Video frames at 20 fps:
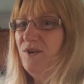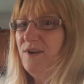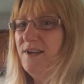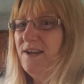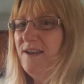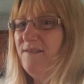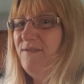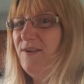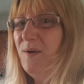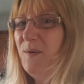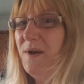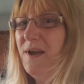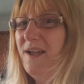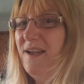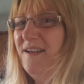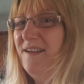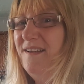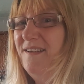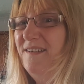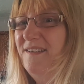look at
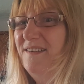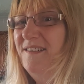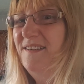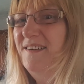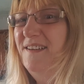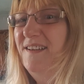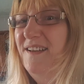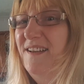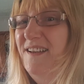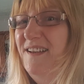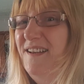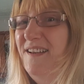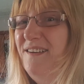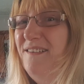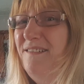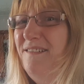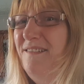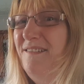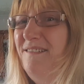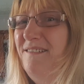everywhere.
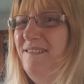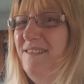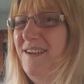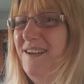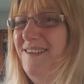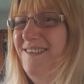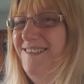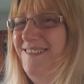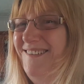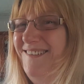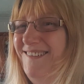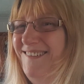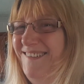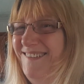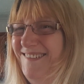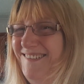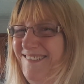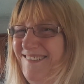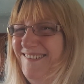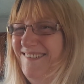
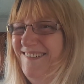Oh.